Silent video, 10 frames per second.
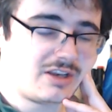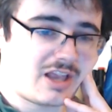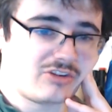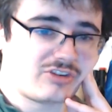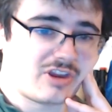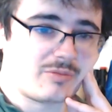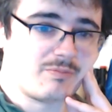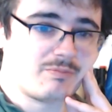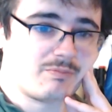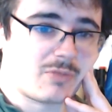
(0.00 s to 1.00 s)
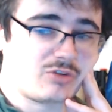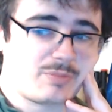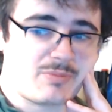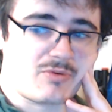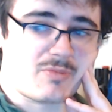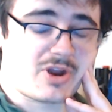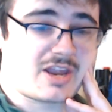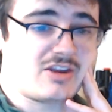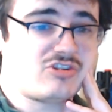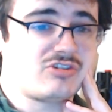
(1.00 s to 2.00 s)
as I said, most people my
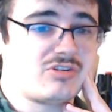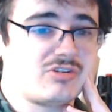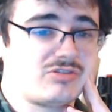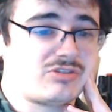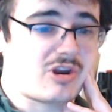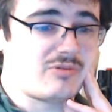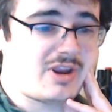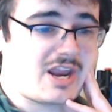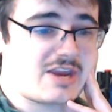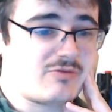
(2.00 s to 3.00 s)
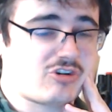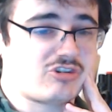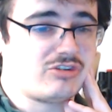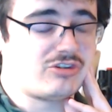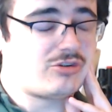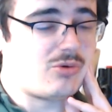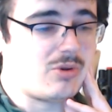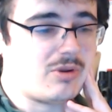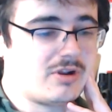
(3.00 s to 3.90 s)
age don't hate Russians at all,